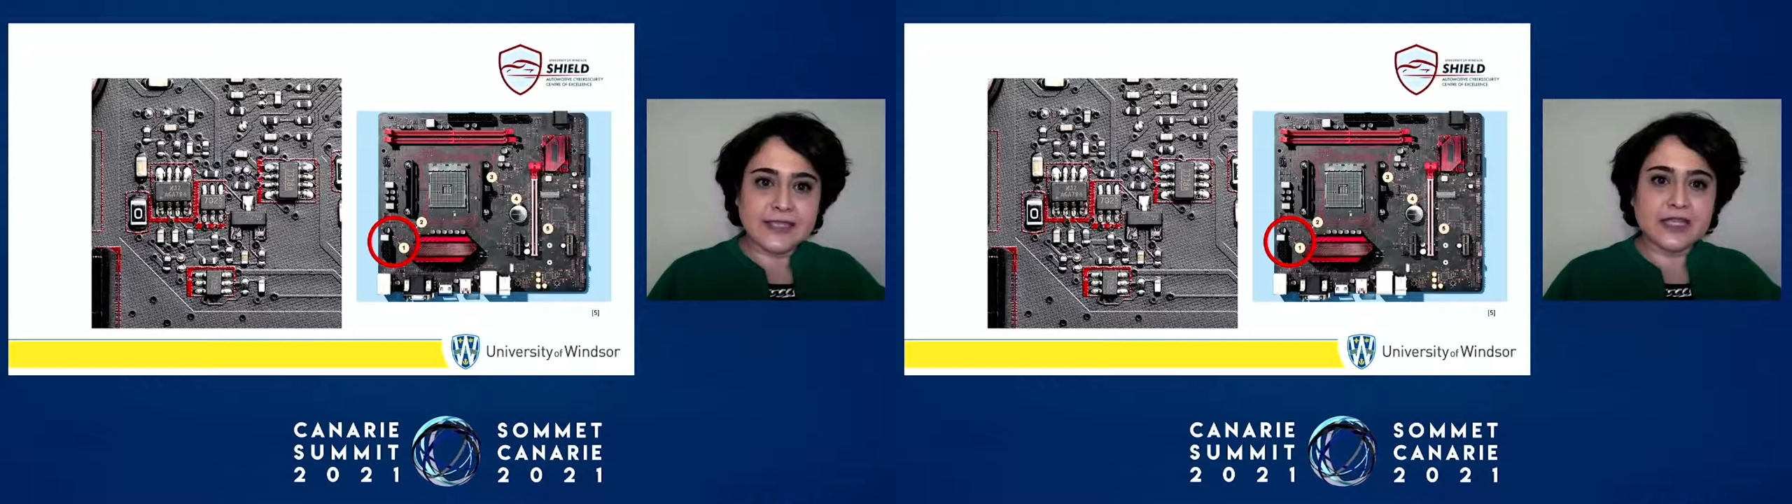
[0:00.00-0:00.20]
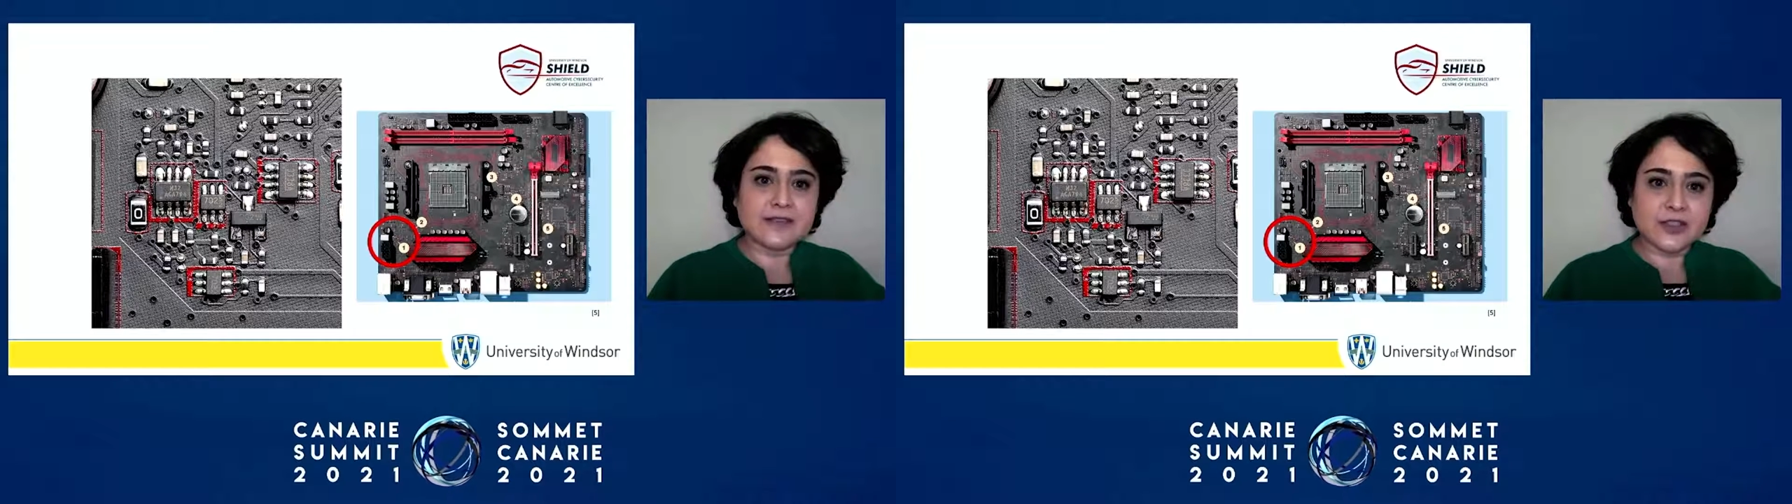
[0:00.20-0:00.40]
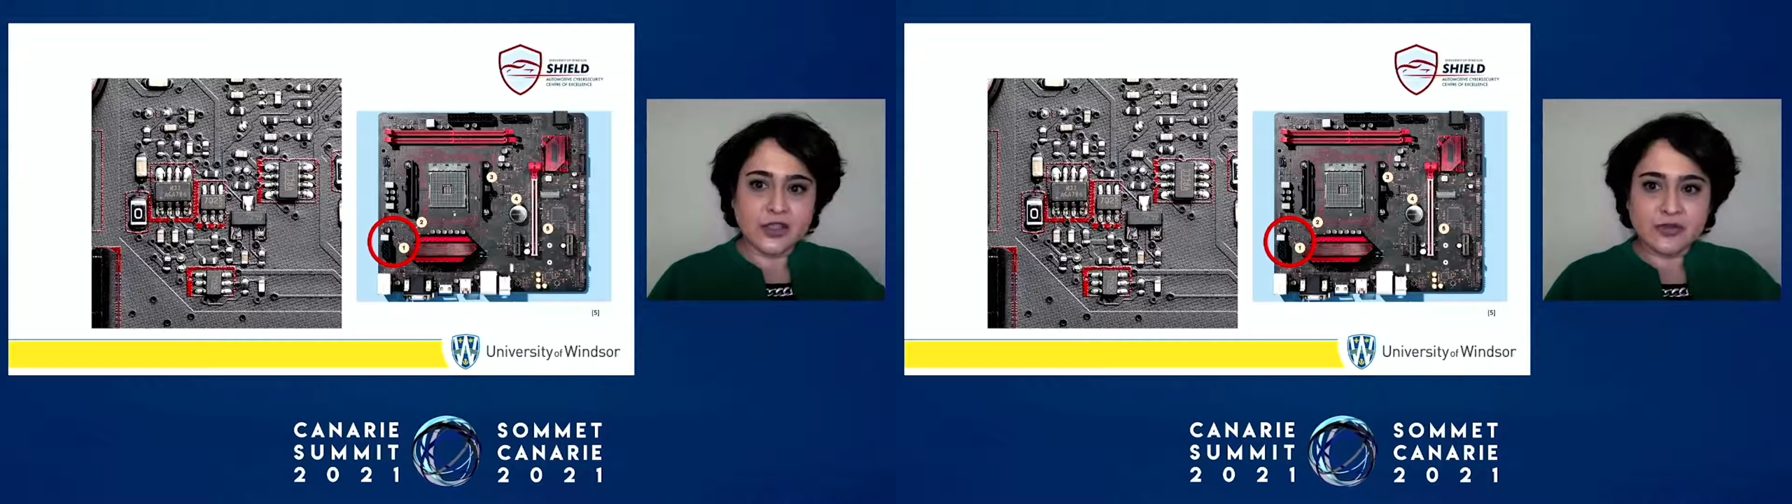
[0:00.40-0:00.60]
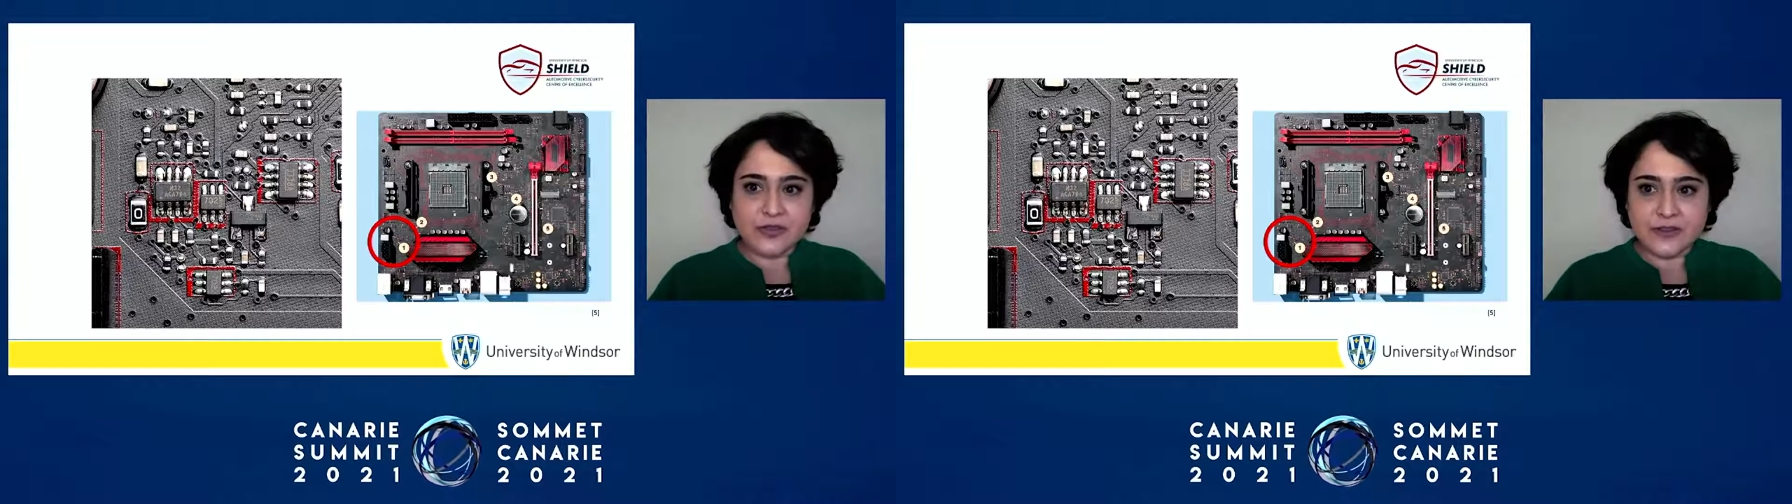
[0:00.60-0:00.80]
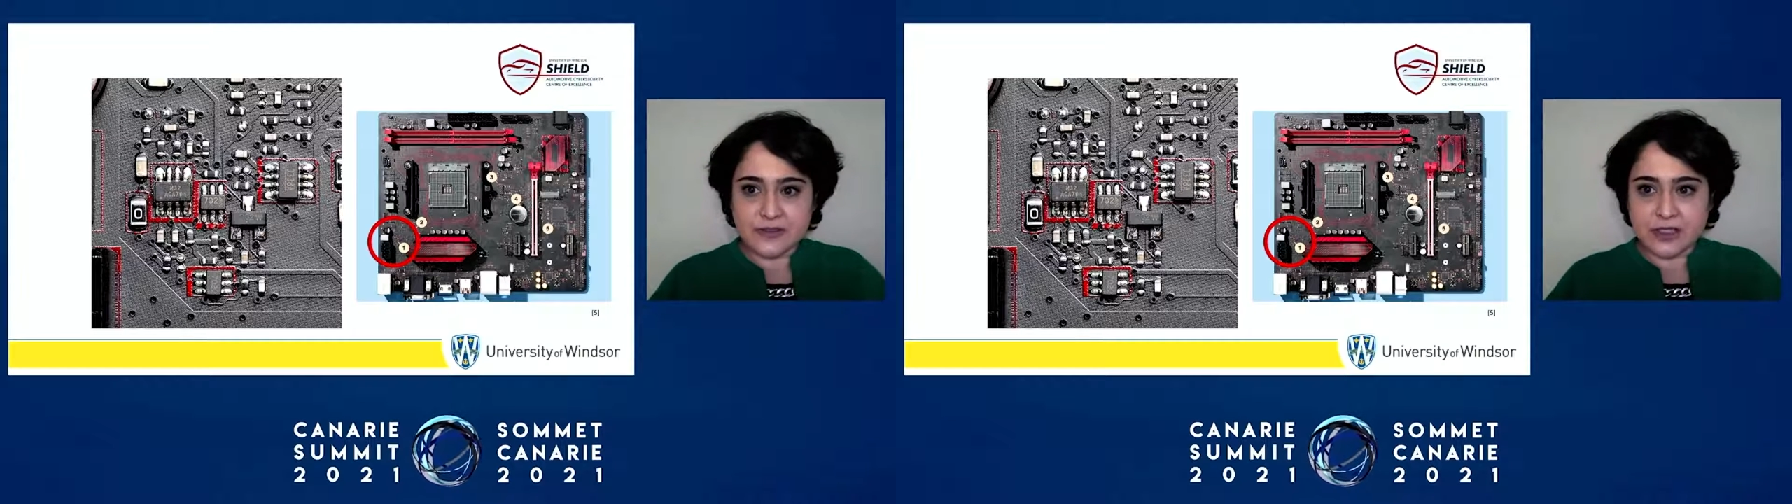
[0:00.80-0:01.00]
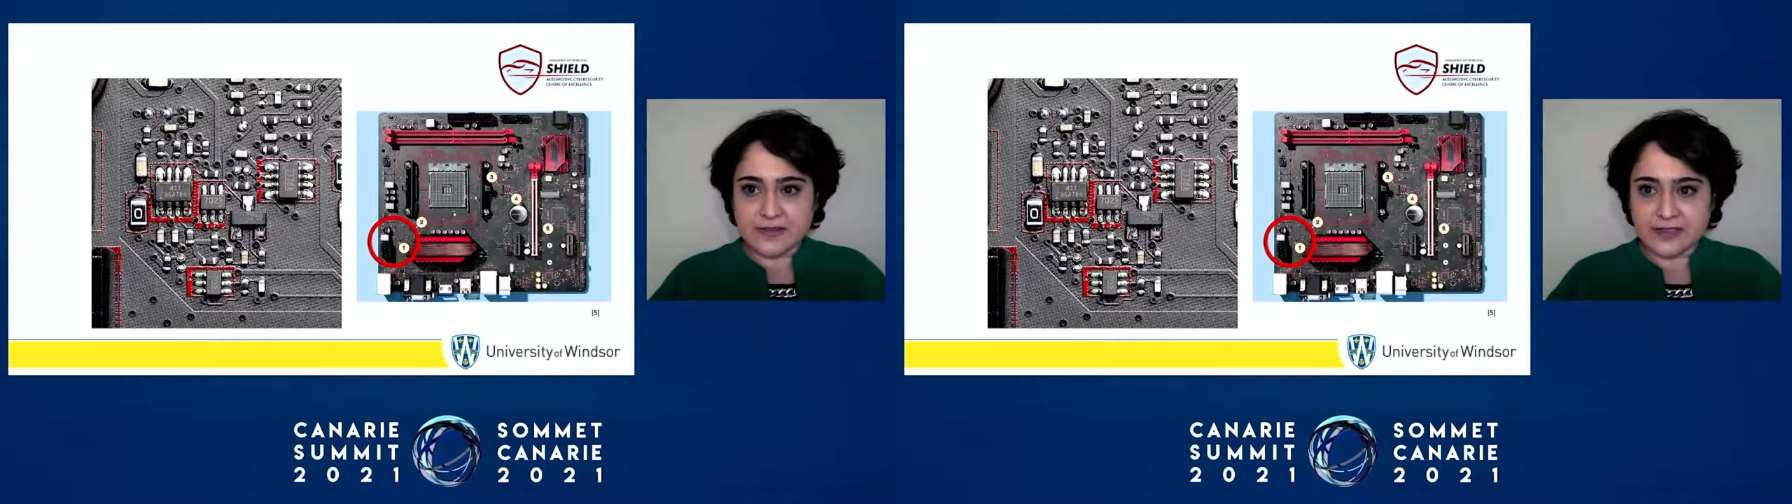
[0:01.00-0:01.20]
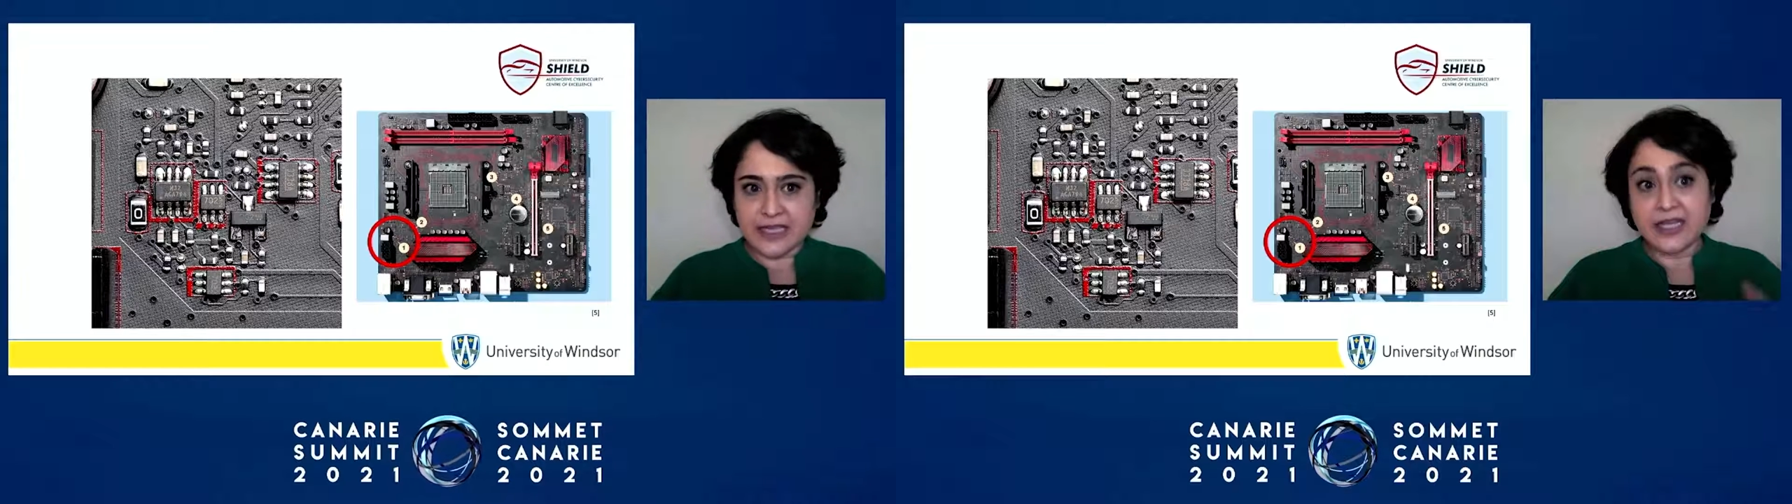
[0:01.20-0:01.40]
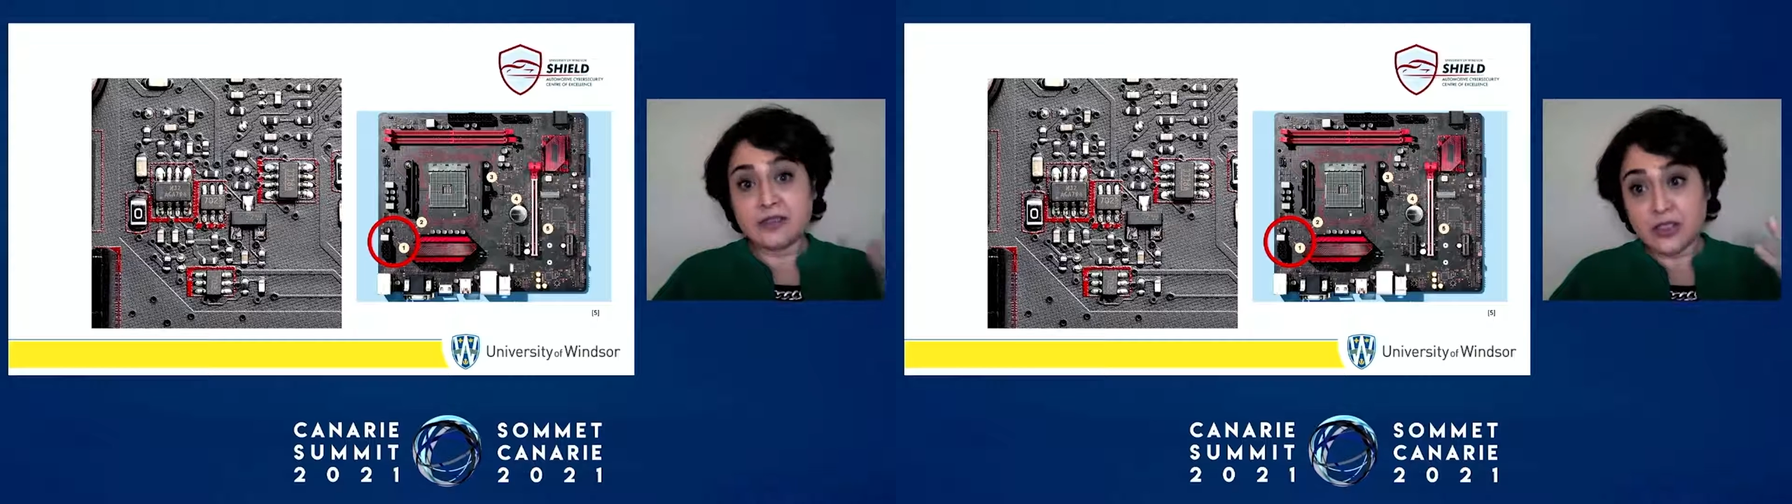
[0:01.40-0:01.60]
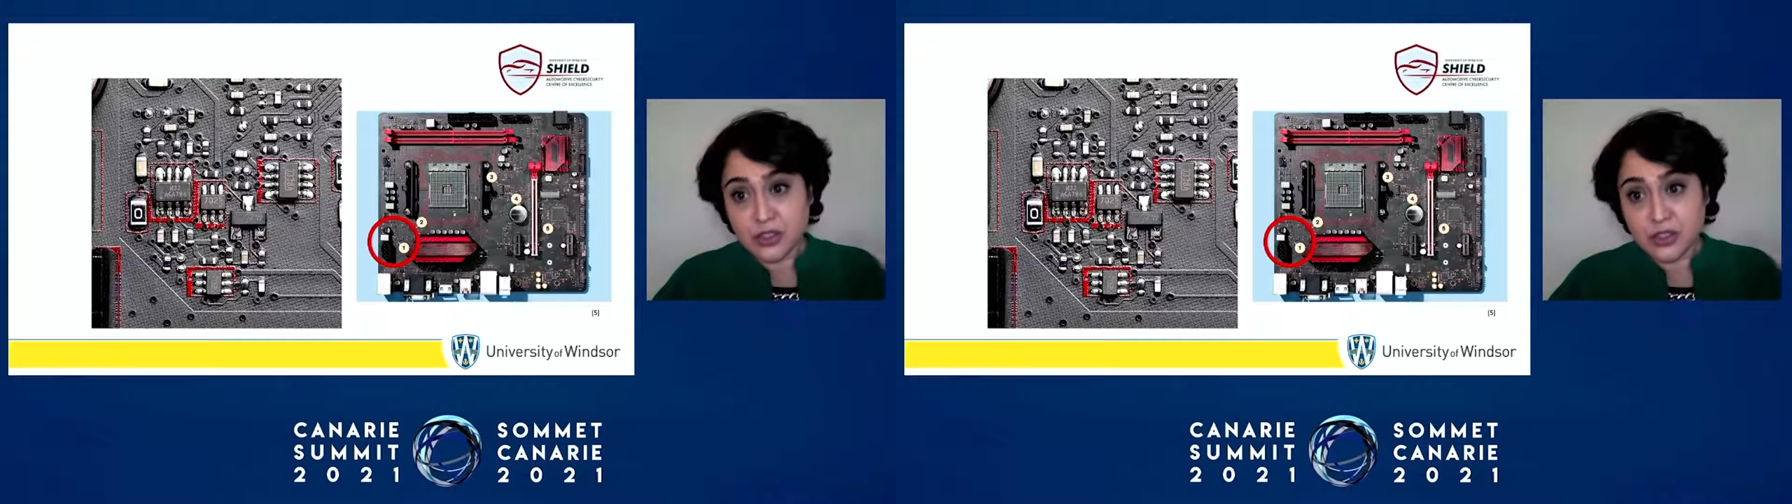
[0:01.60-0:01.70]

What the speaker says: a surface scan,